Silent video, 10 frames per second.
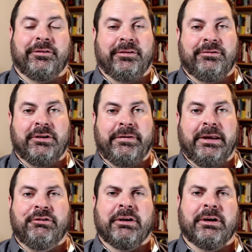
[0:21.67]
This is Jeff
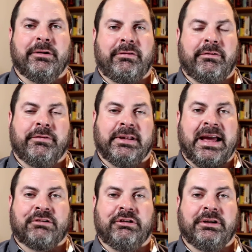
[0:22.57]
Hayek of
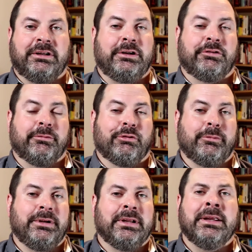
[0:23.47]
Valaction Continuous
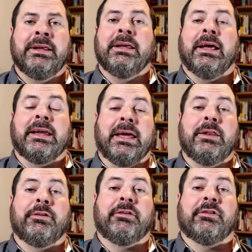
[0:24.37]
Improvement.
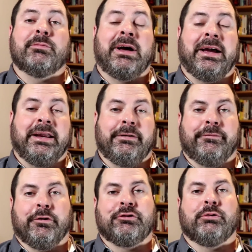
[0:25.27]
Again, this is my
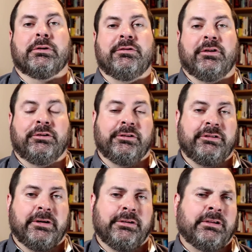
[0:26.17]
virtual consulting
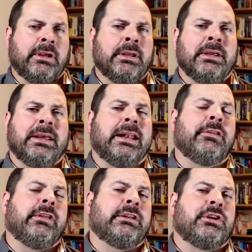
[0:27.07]
series, and I'd
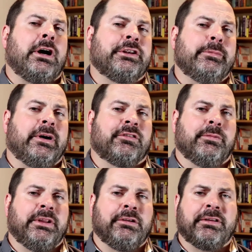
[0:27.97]
just like to talk to you about
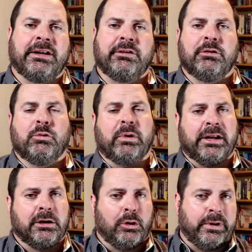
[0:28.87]
some things that I do when
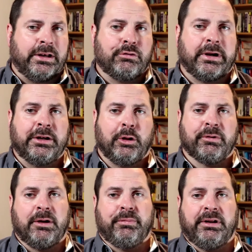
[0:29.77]
I go in and try and
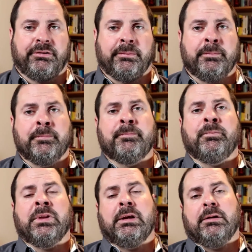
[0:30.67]
help companies.
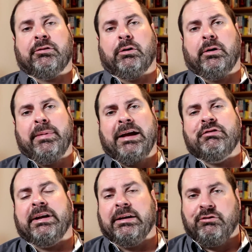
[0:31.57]
So
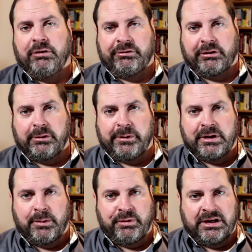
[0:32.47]
imagine I just started with a
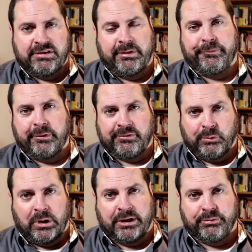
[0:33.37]
company. It's my first
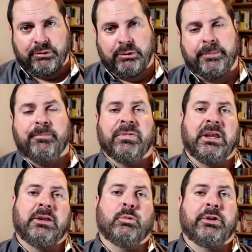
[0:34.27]
walkthrough
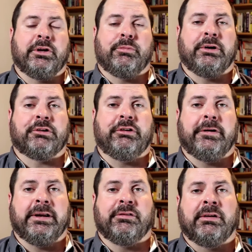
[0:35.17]
in one of their production
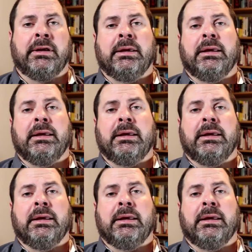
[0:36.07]
areas.